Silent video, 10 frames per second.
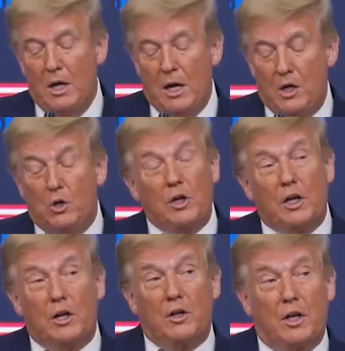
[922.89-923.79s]
and you look
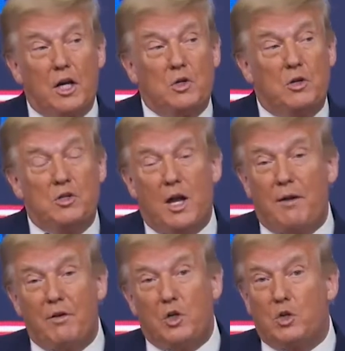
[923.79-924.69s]
at other countries, they're
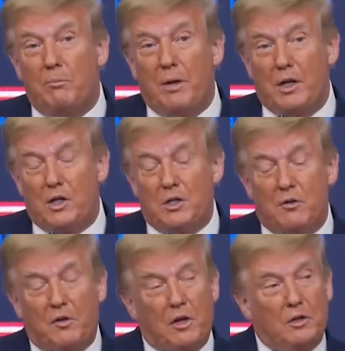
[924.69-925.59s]
having tremendous
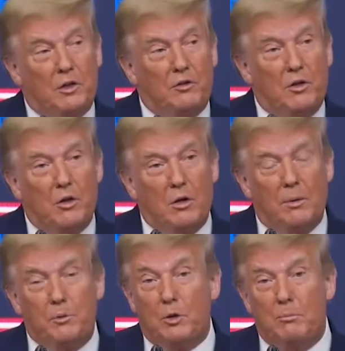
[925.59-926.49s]
difficulties in
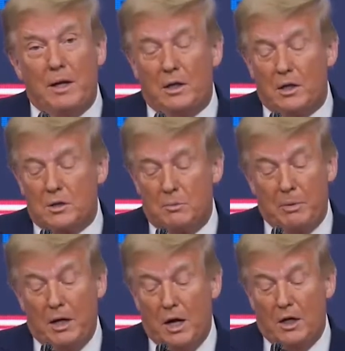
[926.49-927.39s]
Europe, tremendous,
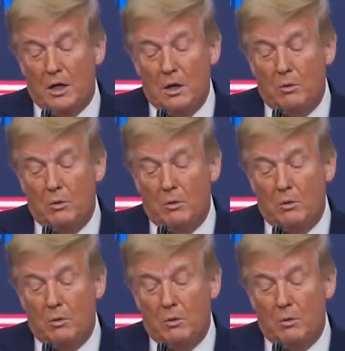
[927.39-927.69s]
beyond,